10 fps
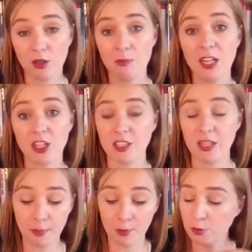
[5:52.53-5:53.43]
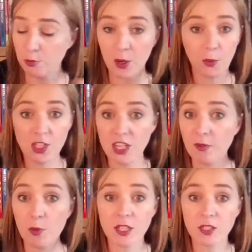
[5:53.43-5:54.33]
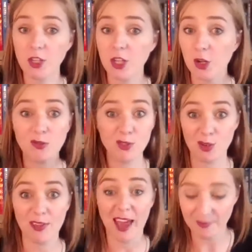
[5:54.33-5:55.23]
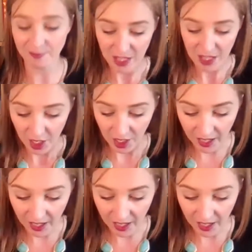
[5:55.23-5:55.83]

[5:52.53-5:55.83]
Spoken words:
miniature samples, but whichever works for you, do that.